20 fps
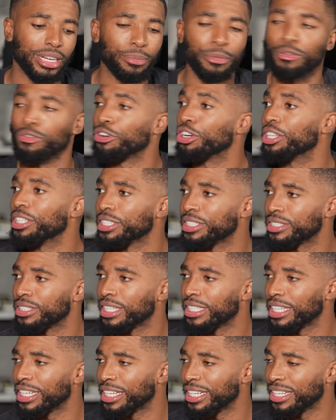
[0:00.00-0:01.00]
I'm a realist
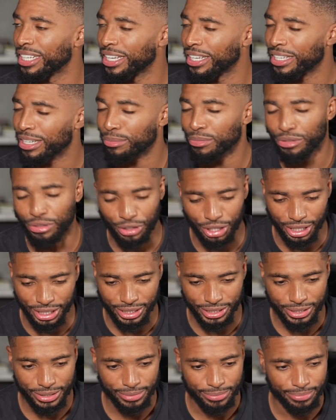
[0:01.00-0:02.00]
at the end of the day. I'm For a sure.
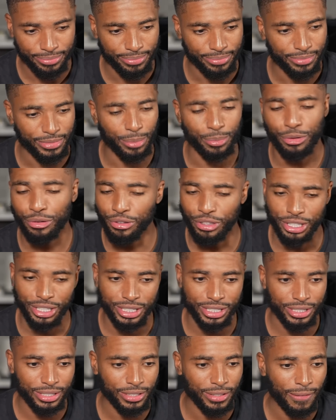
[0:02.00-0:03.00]
realist. I'm a
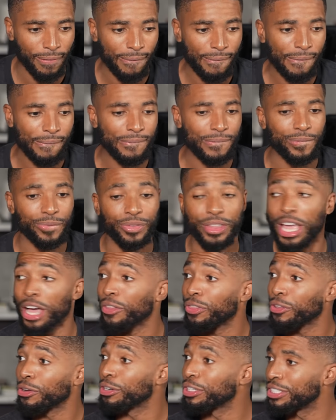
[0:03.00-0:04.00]
realist.
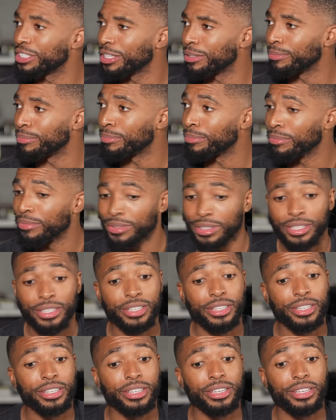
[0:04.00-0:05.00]
Down 30 something.
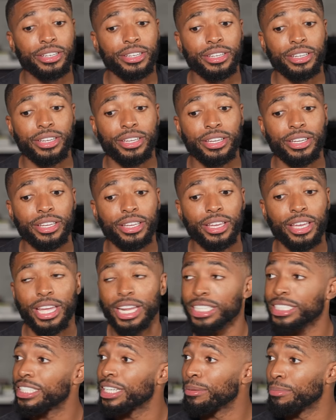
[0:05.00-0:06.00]

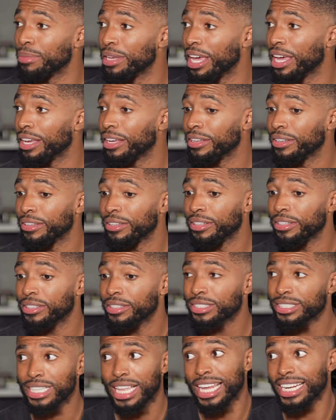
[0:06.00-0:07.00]
And it's the NBA.
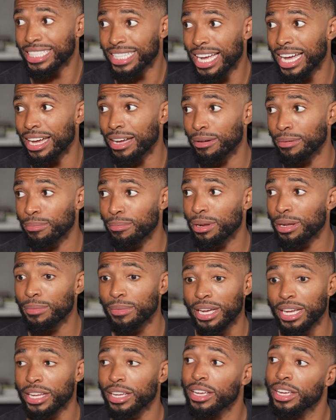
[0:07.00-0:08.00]
There's a lot of time, but
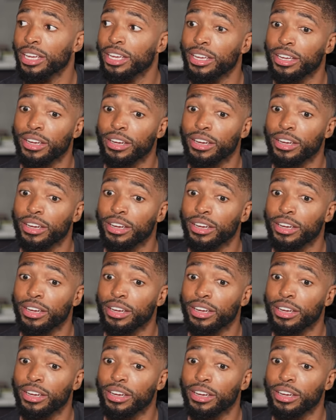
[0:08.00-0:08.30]
I'm like, yeah